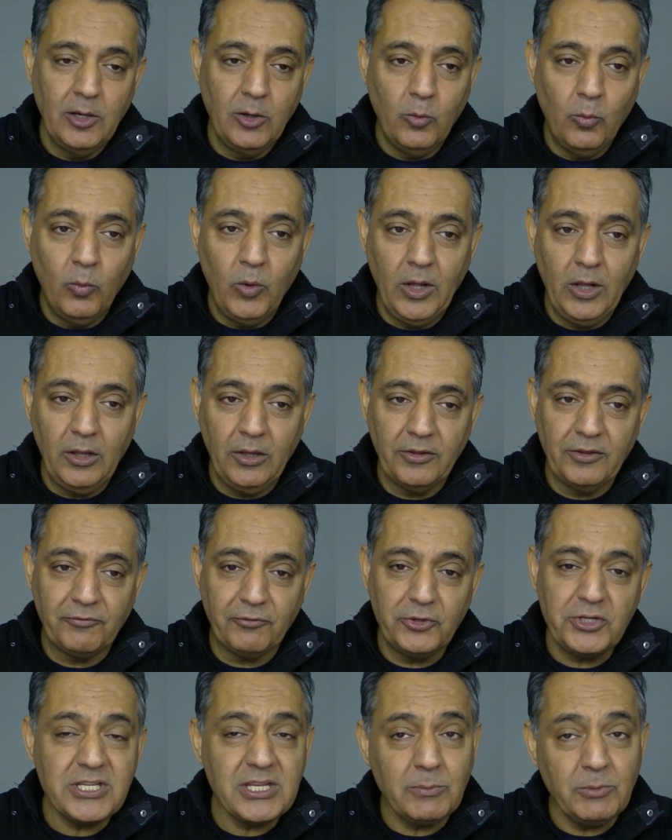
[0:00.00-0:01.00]
Well, the
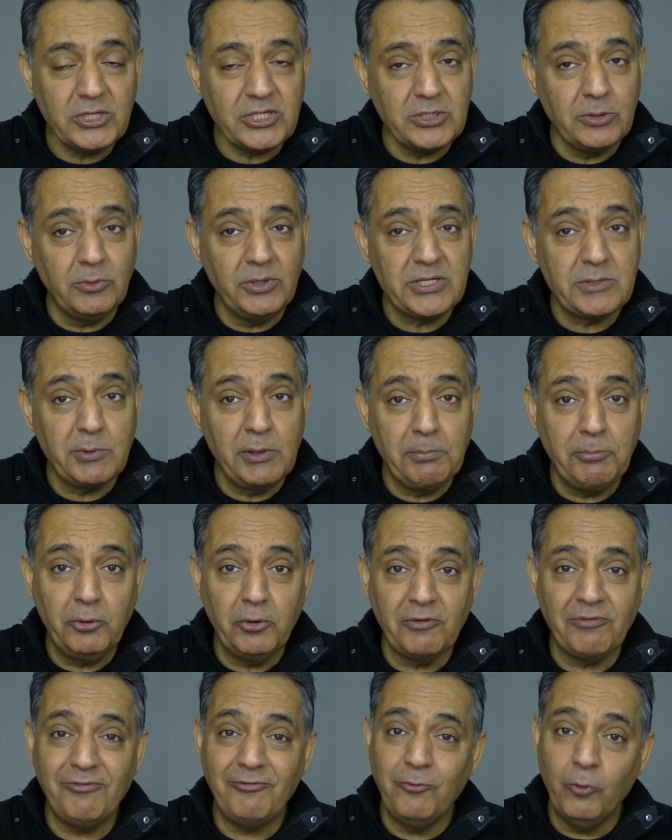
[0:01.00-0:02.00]
first thing we do is we
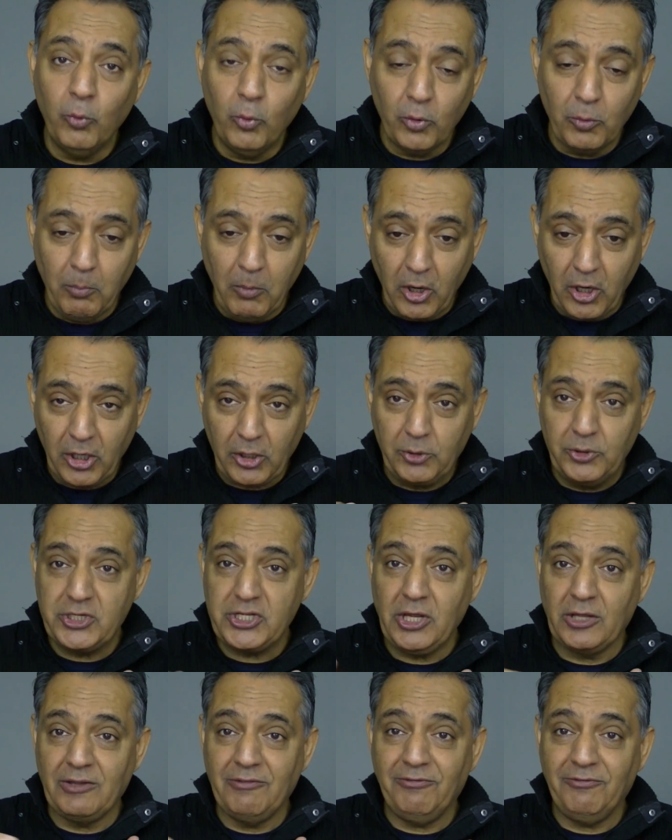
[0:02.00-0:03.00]
put 4 markers
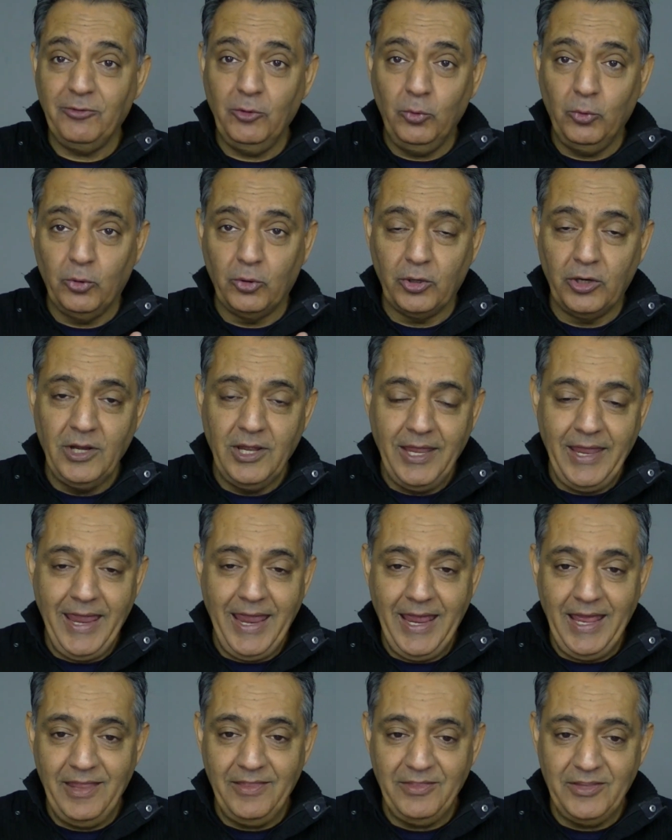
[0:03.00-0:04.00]
on the floor,
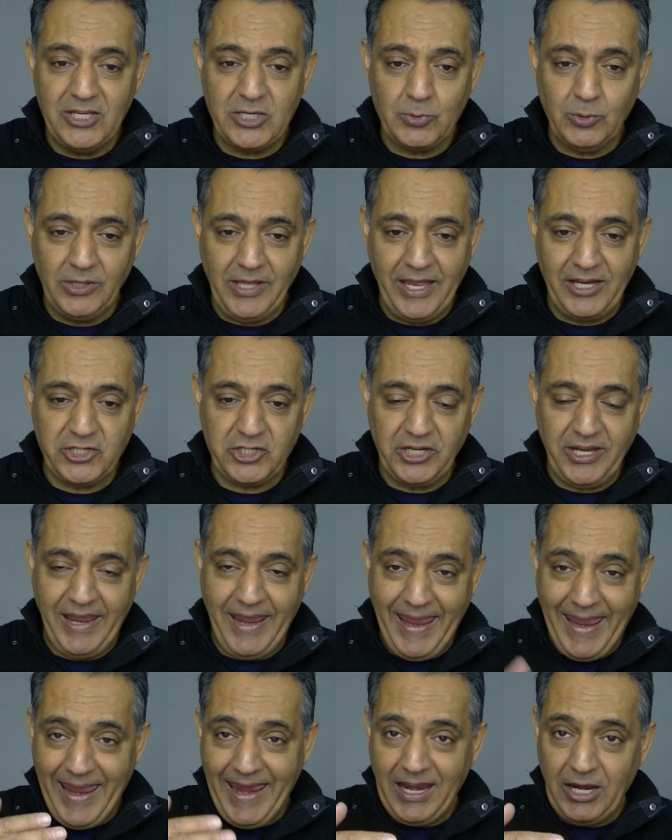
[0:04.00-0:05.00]
and this will actually
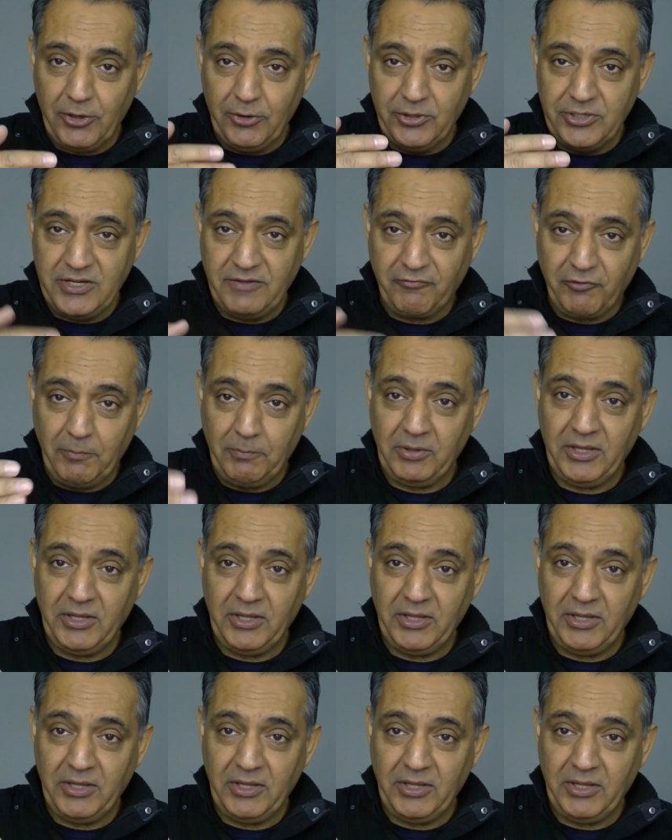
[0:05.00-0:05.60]
anchor different